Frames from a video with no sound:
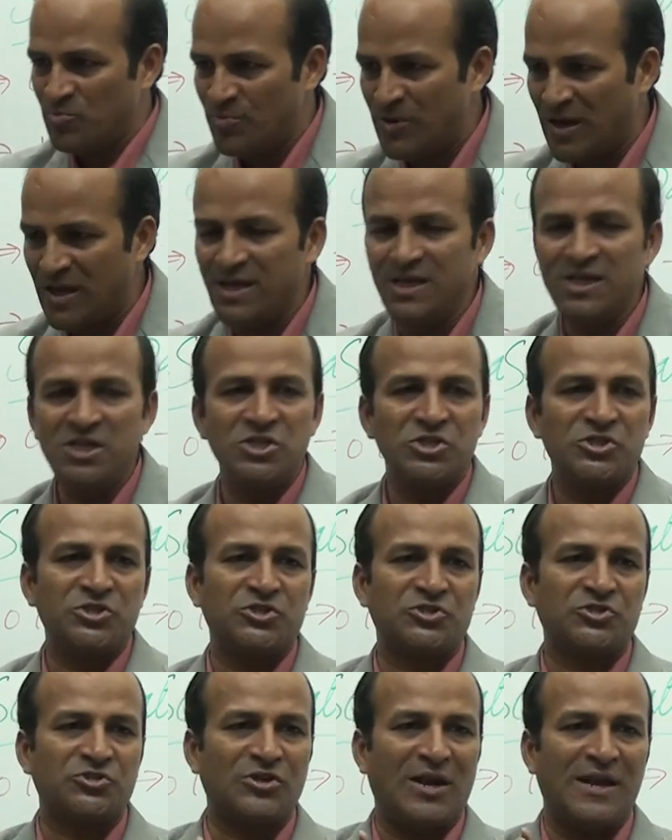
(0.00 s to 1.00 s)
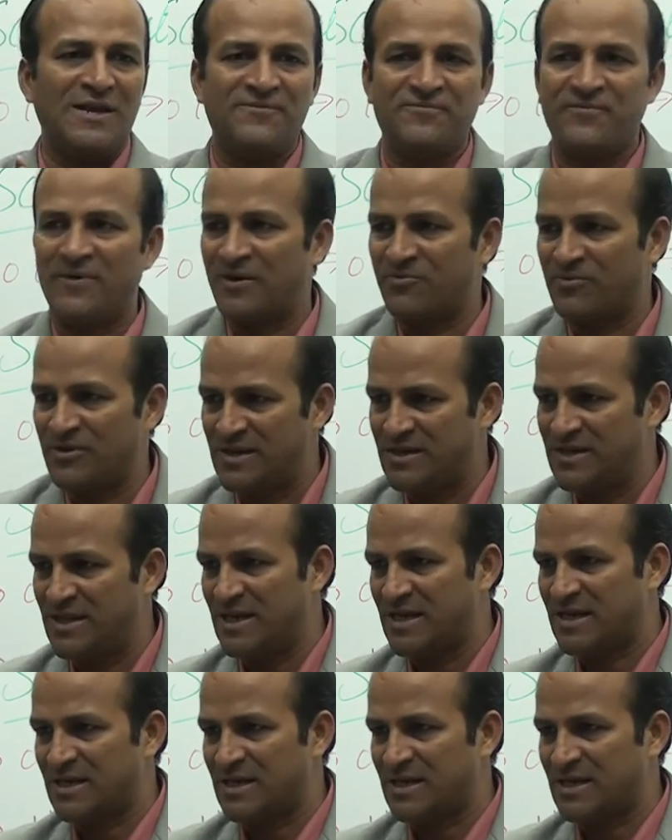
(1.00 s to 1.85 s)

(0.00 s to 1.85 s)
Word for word: very straightforwardly they